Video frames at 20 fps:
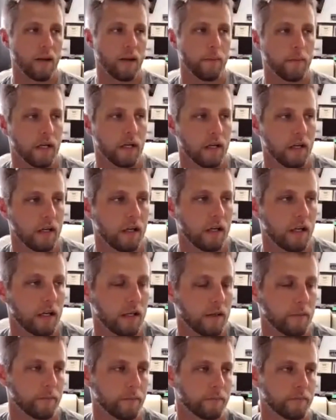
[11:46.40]
I'm
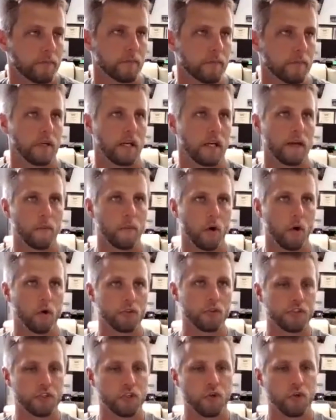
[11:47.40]

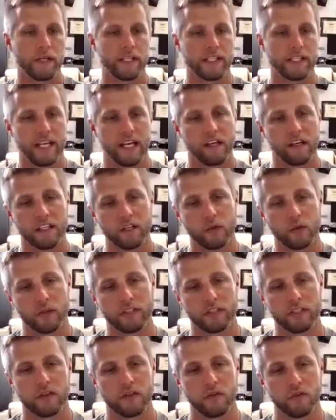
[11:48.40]
old school mentality
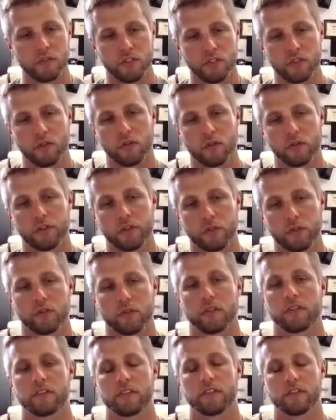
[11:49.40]
with the new school
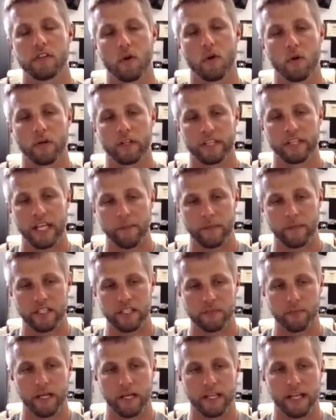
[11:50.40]
tools. So what that
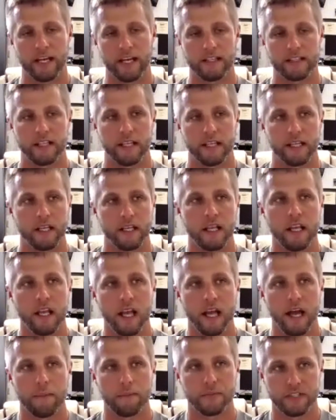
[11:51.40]
means by that is like,
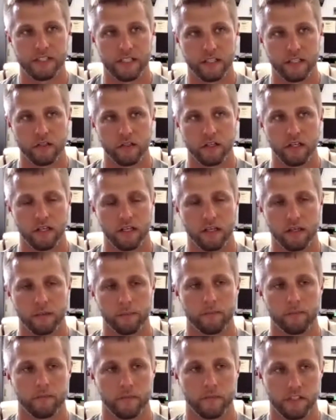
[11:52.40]
they're still
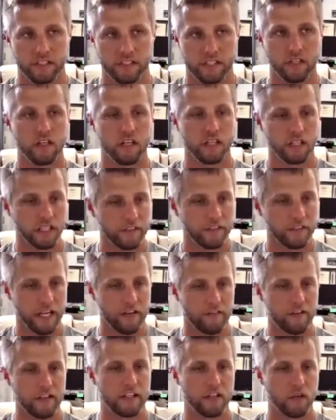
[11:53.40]
gonna lift
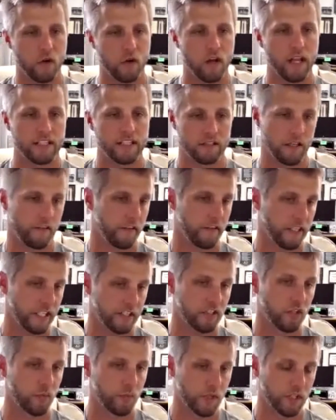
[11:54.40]
heavy and do all that stuff and
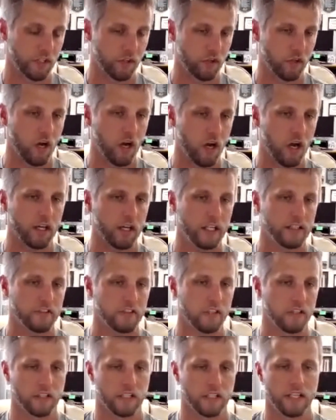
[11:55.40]
get super strong in
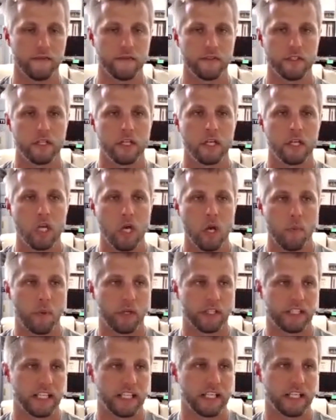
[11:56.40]
certain lifts.
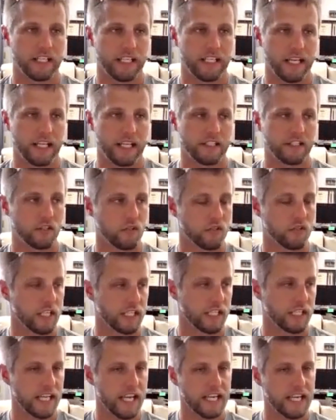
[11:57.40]
But at the end of the day too, is
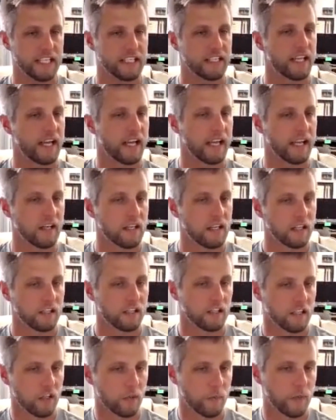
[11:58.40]
like taking that
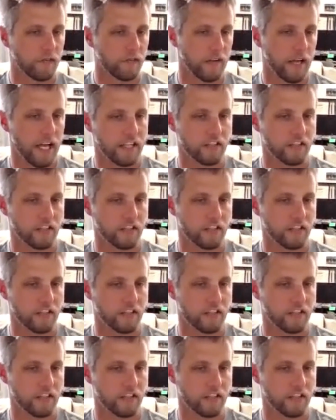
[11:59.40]
little bit of